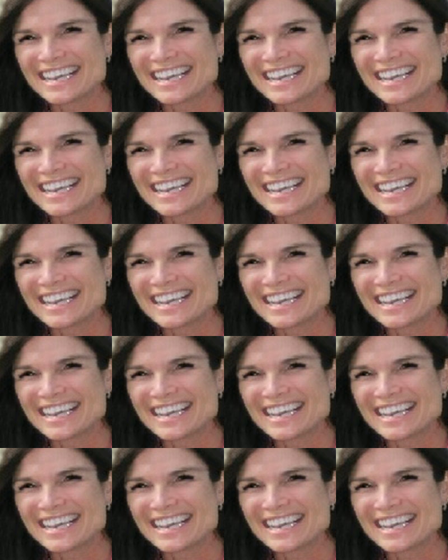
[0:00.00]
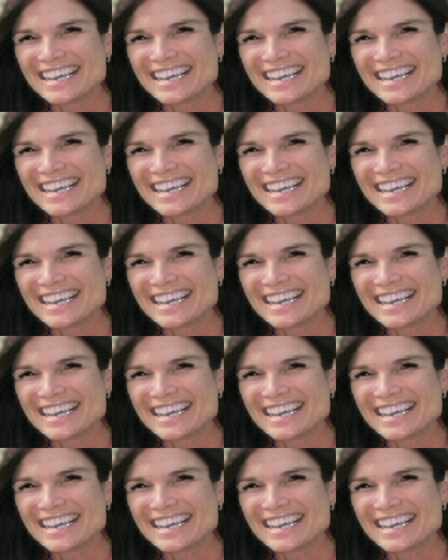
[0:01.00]

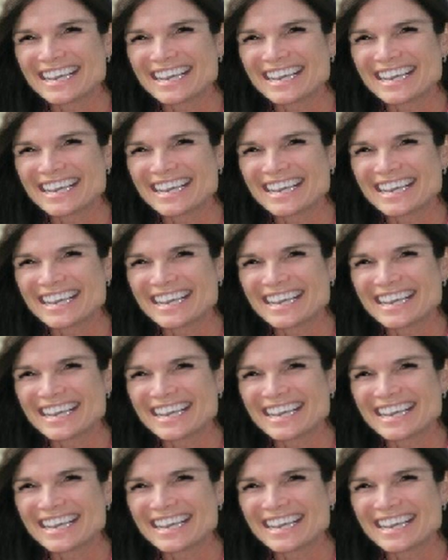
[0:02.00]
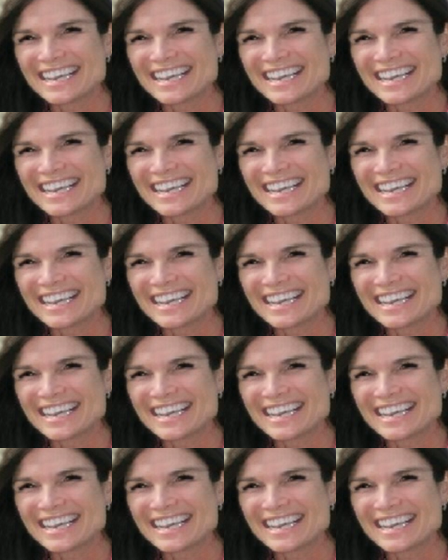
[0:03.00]
(no lip movement)